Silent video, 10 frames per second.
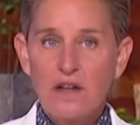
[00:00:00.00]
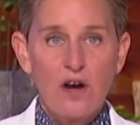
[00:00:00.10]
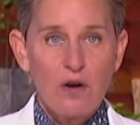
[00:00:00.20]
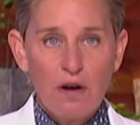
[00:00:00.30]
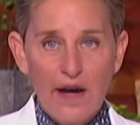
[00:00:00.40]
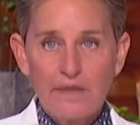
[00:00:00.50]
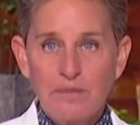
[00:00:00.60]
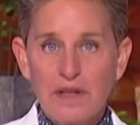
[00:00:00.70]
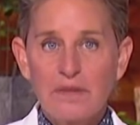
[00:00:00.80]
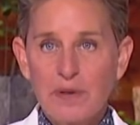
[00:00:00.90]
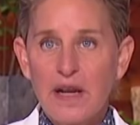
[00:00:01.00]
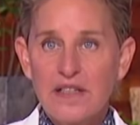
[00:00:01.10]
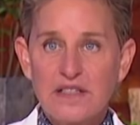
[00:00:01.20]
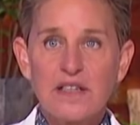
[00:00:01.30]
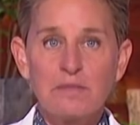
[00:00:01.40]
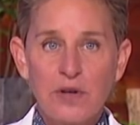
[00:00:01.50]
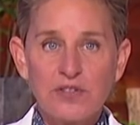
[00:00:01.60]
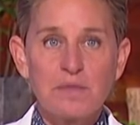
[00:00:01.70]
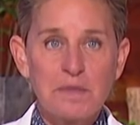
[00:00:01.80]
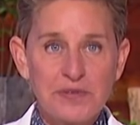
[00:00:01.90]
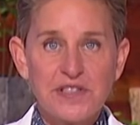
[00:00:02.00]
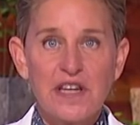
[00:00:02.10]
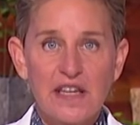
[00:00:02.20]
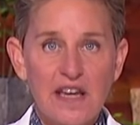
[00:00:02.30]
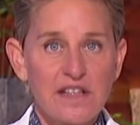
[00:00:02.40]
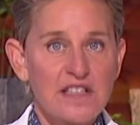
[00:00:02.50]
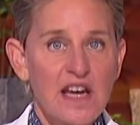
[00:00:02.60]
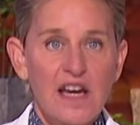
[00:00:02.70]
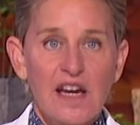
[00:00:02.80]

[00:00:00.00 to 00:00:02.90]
no, but I see most people saying yes.